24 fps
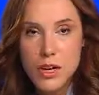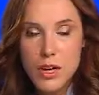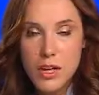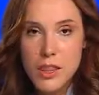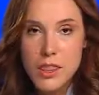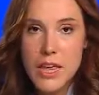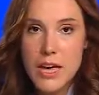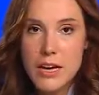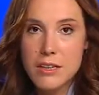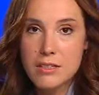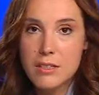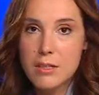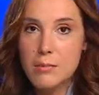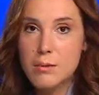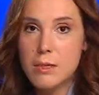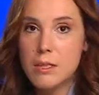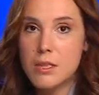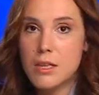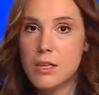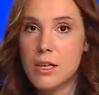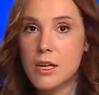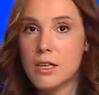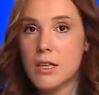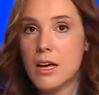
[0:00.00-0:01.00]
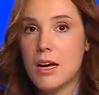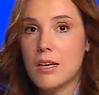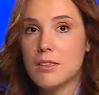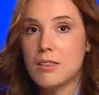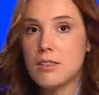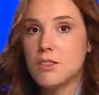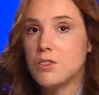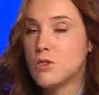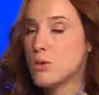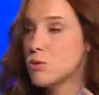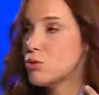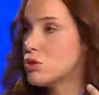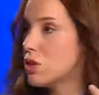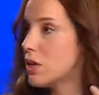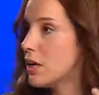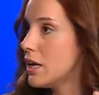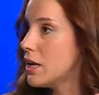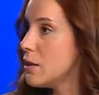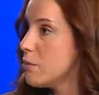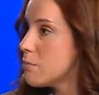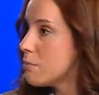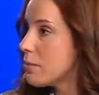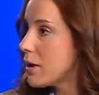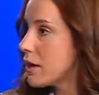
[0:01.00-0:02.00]
the activity that has this social
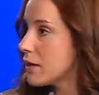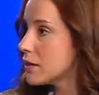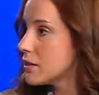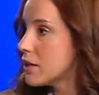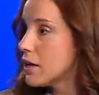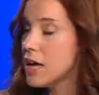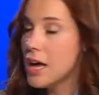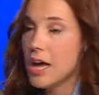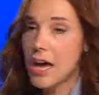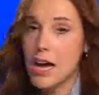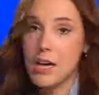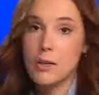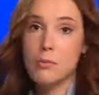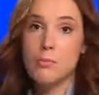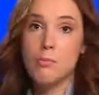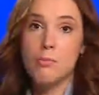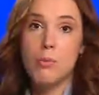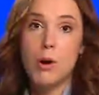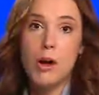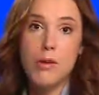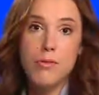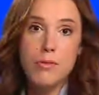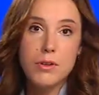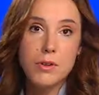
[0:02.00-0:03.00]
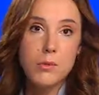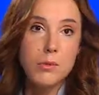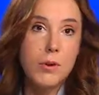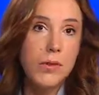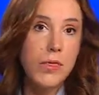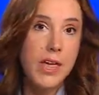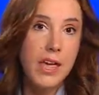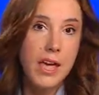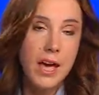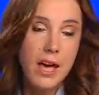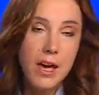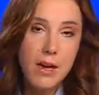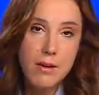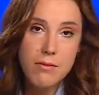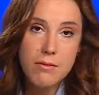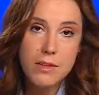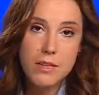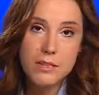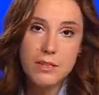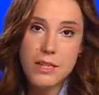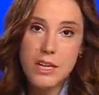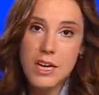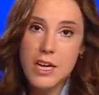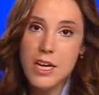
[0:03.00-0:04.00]
impact. And profit, when they have
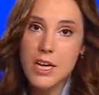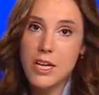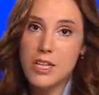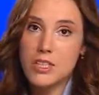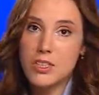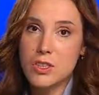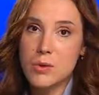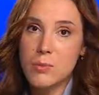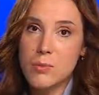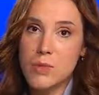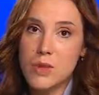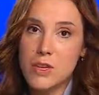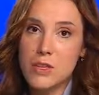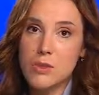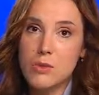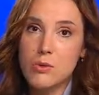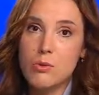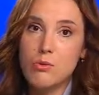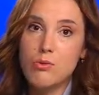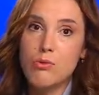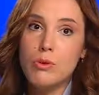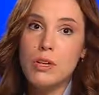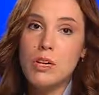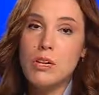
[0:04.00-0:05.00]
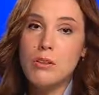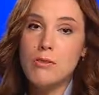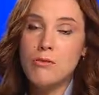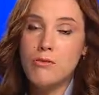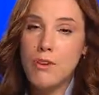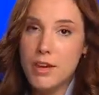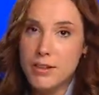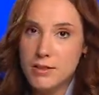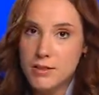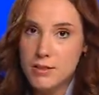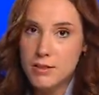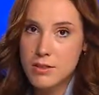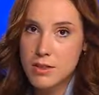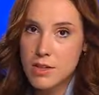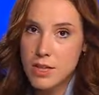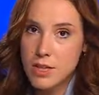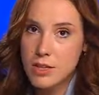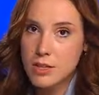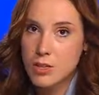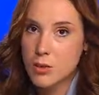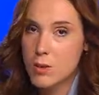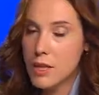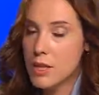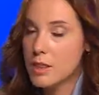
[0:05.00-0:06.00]
it, is something to reinvest
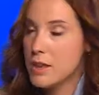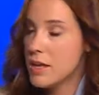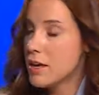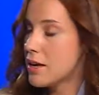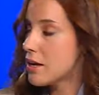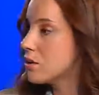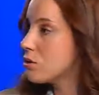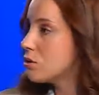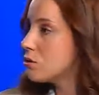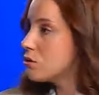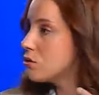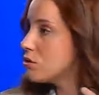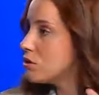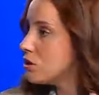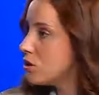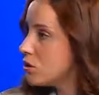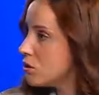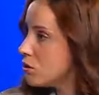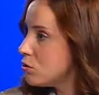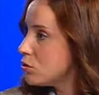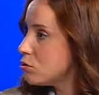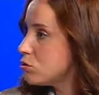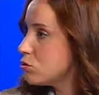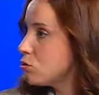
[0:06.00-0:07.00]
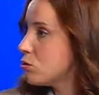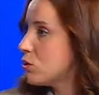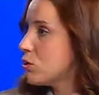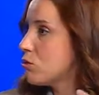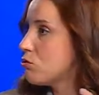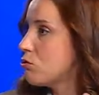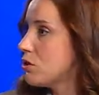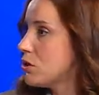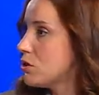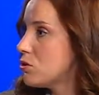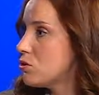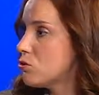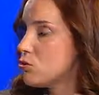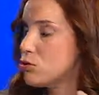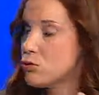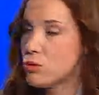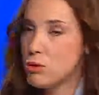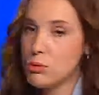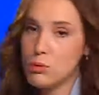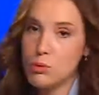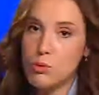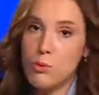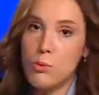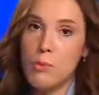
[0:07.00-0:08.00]
so that they can continue to increase, to
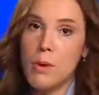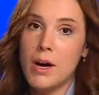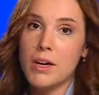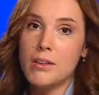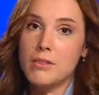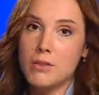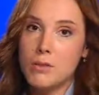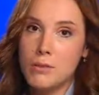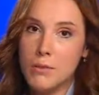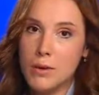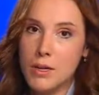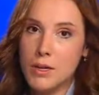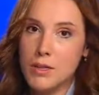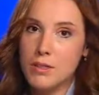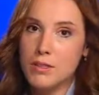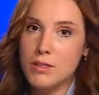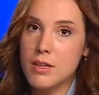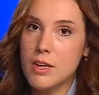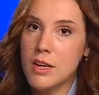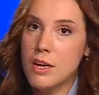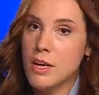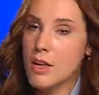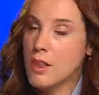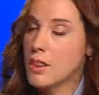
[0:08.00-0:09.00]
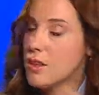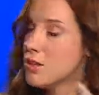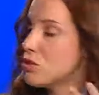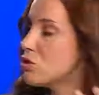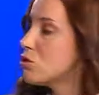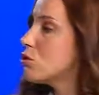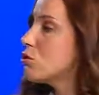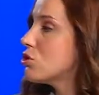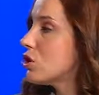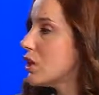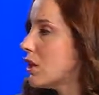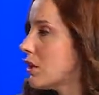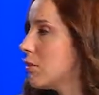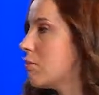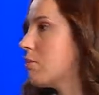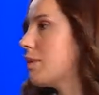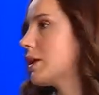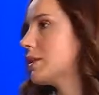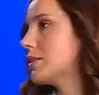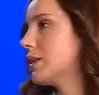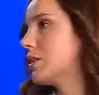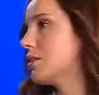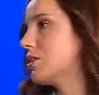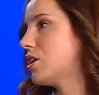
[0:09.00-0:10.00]
grow, to maximize the social
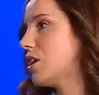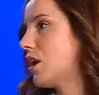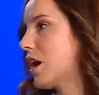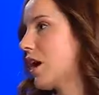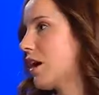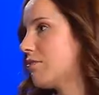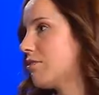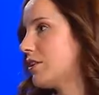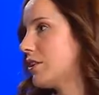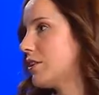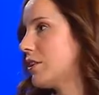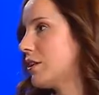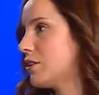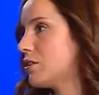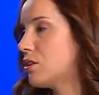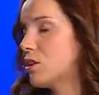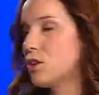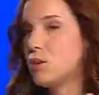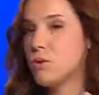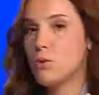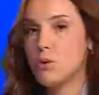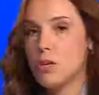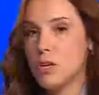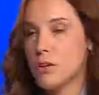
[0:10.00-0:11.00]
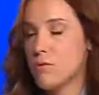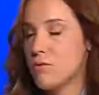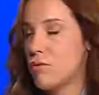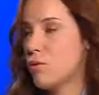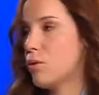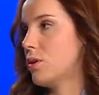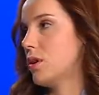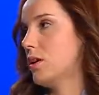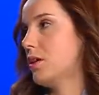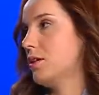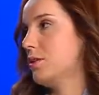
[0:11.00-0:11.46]
impact that they're having, that they're looking for.